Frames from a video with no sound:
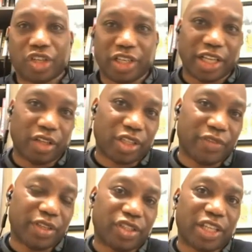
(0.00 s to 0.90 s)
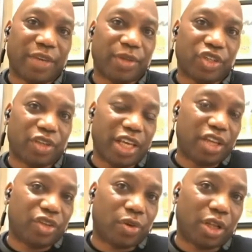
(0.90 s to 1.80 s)
Goodell giving statements. You
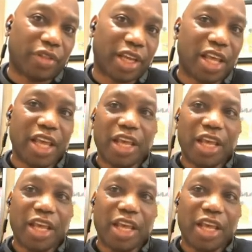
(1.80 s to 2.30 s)
can't do all of that.